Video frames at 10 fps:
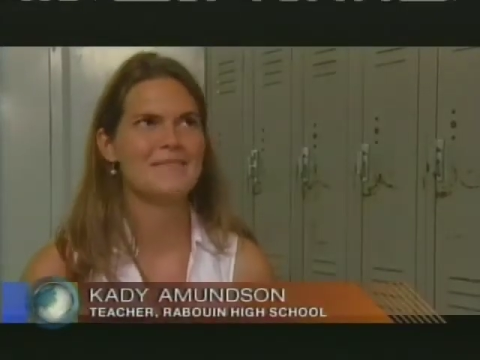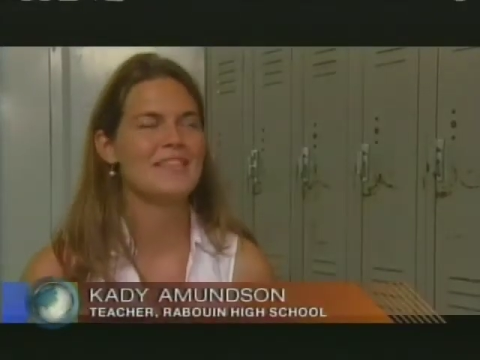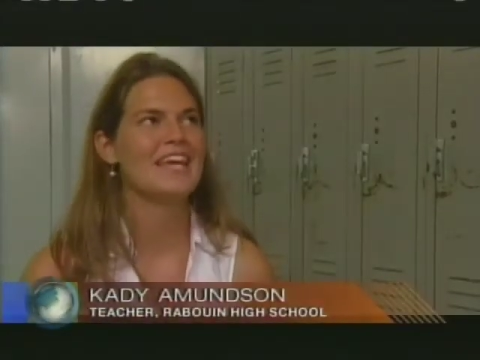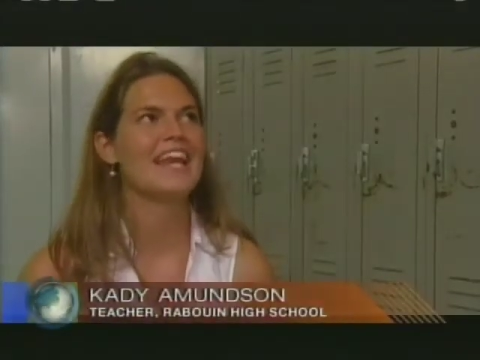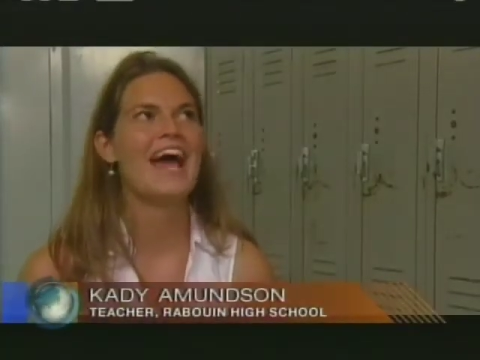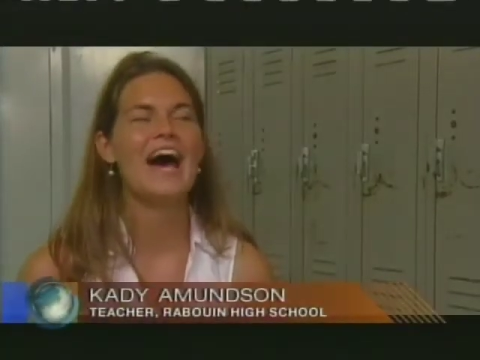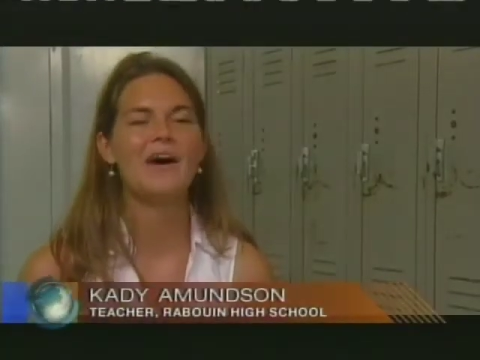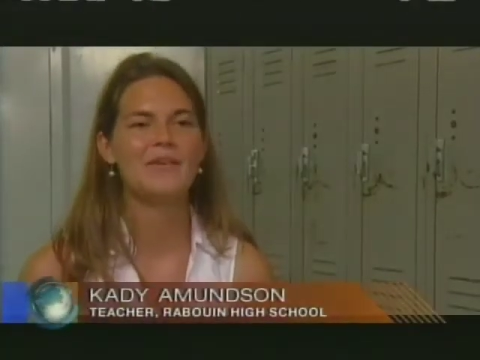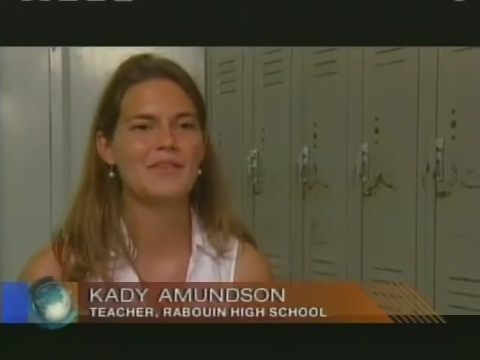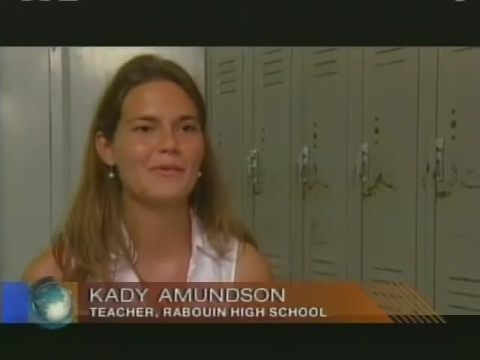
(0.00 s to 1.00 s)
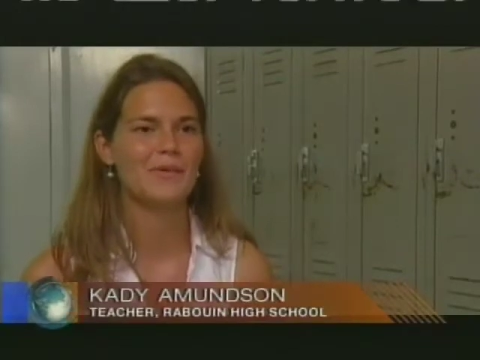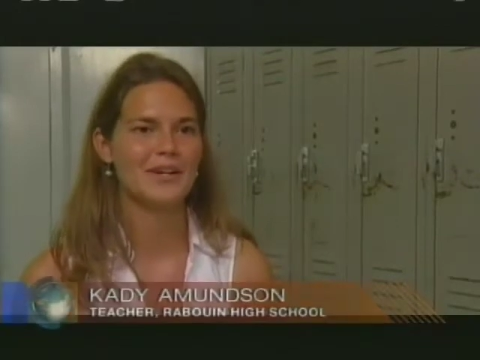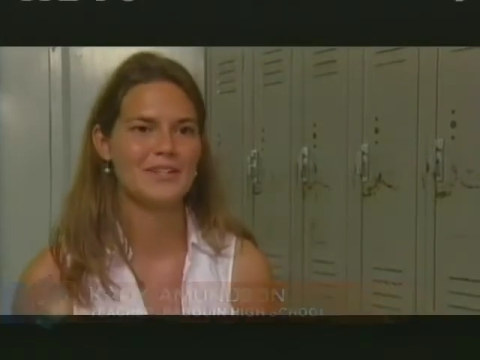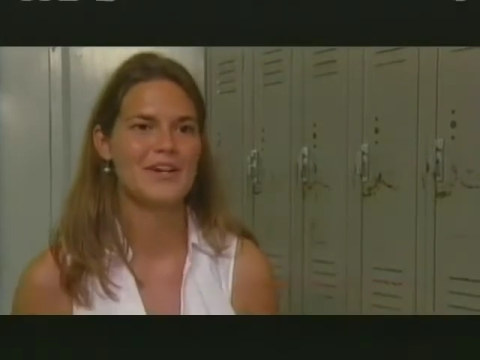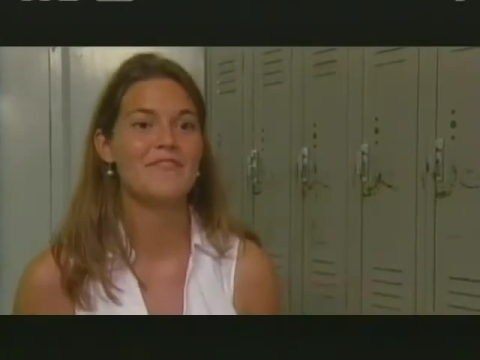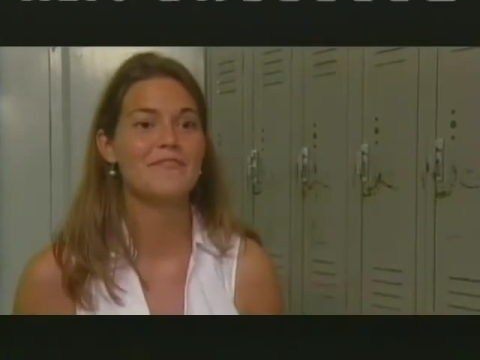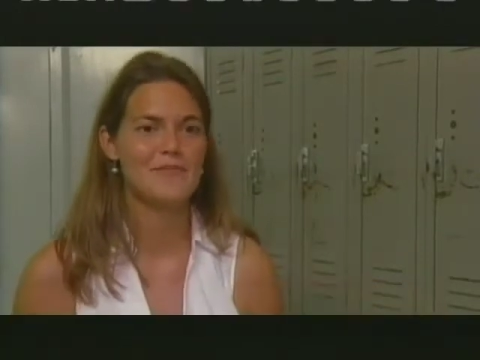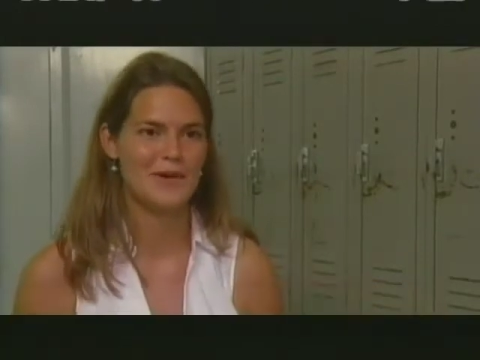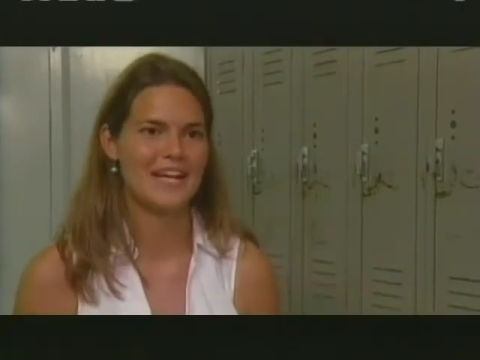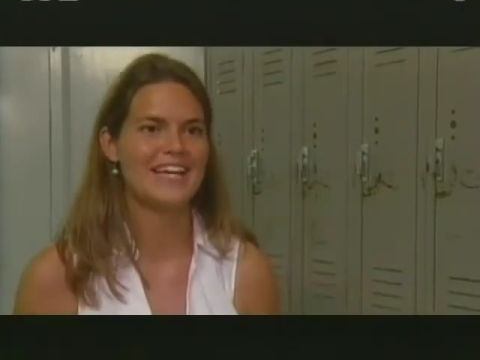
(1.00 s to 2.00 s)
And I'm thinking, how in the world do I have
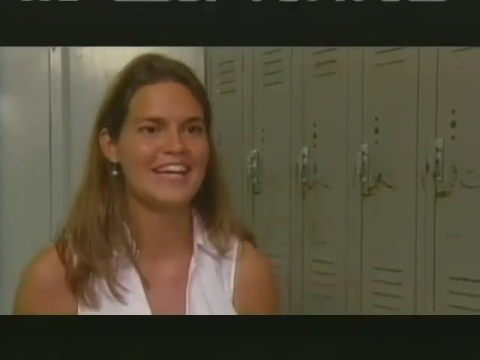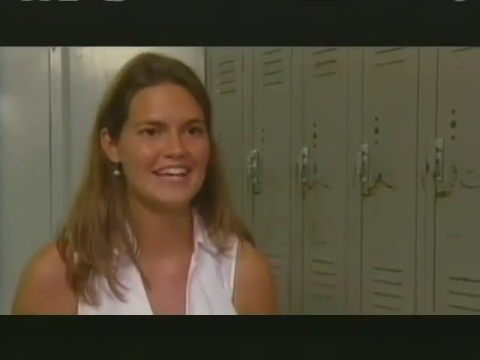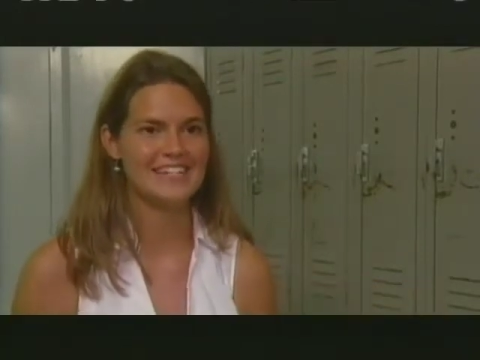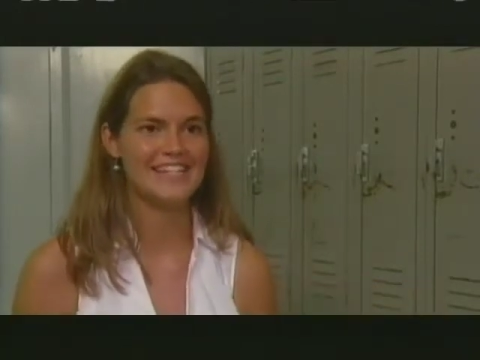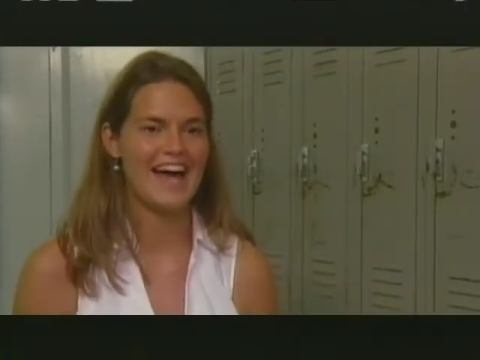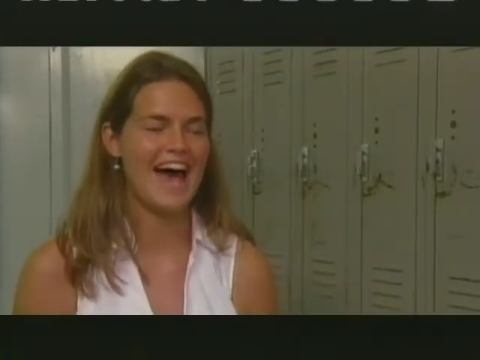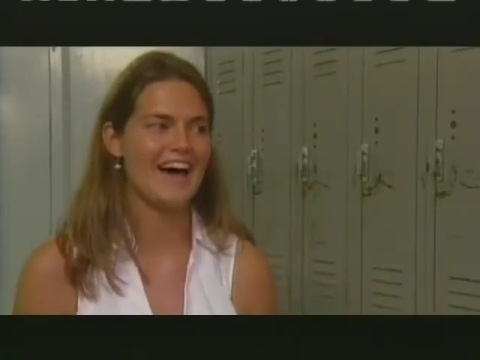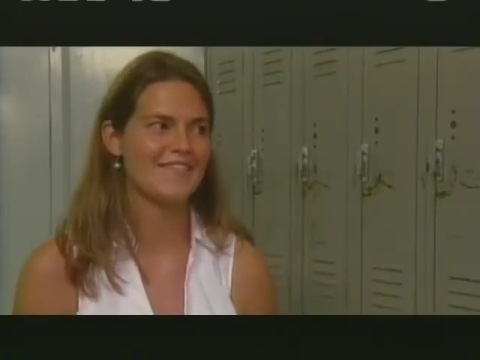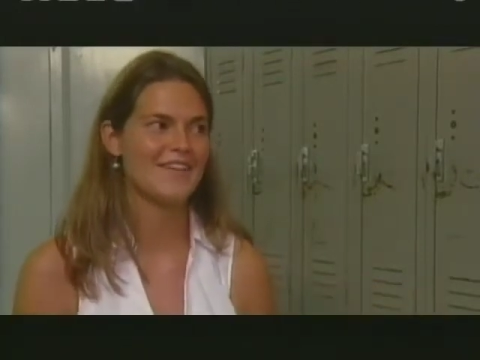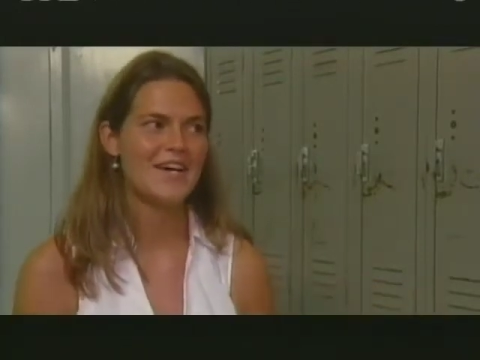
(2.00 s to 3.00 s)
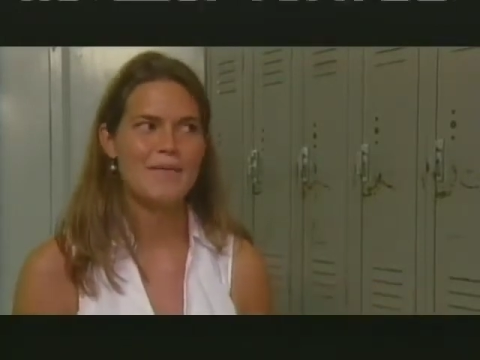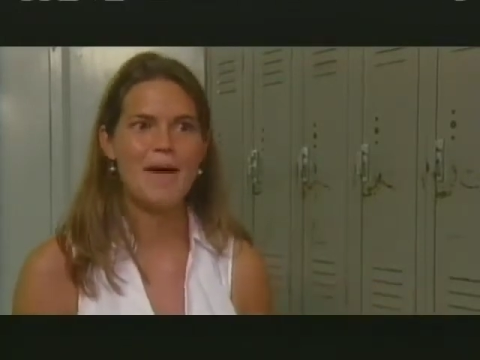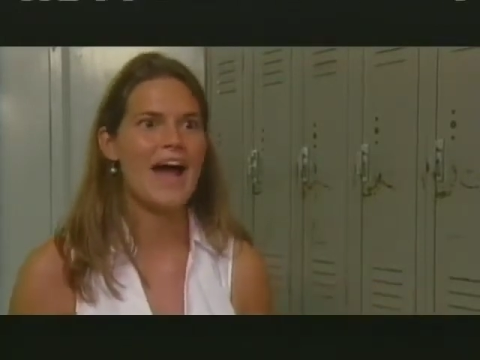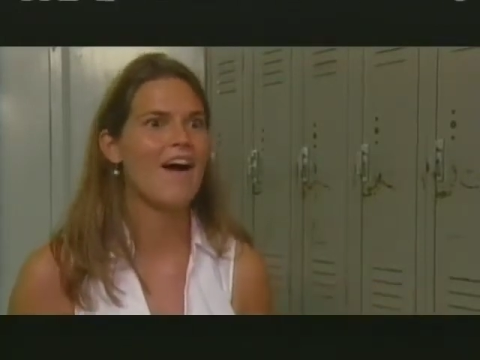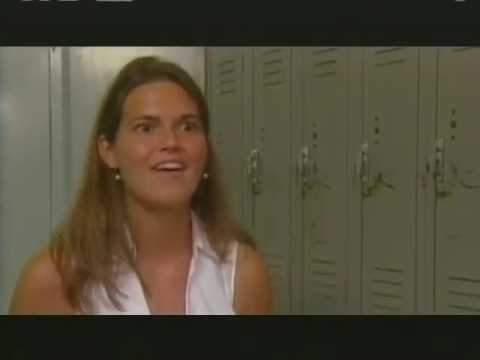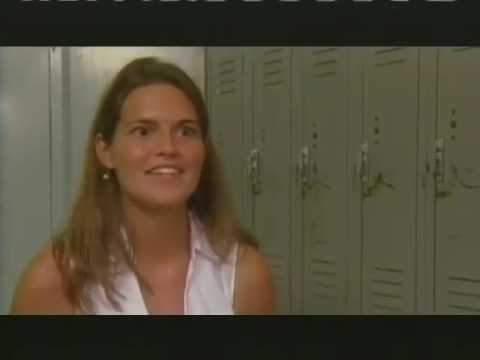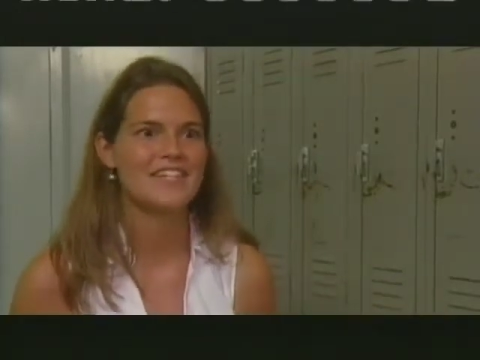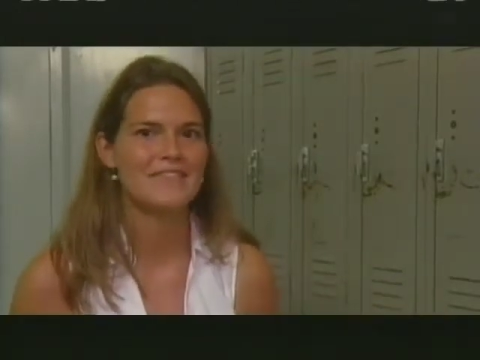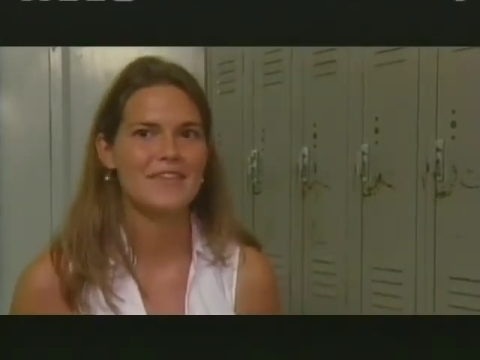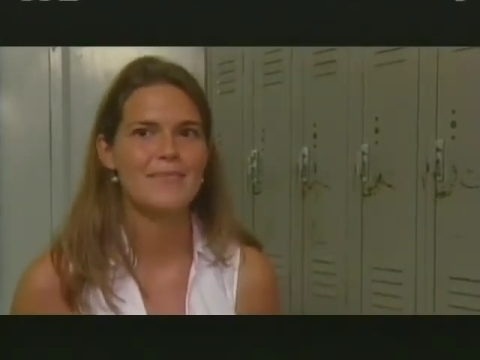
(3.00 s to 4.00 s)
forty kids that have
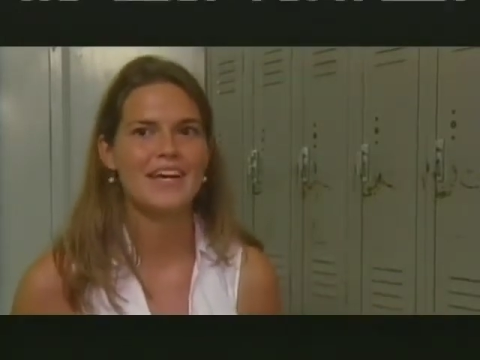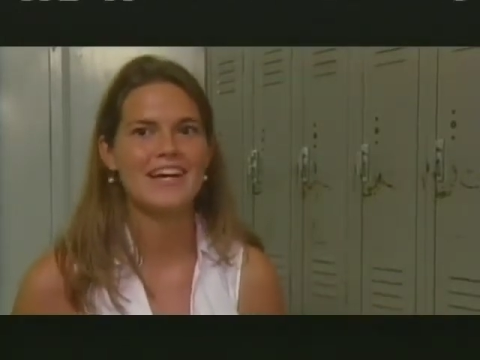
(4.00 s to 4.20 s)
biology fifth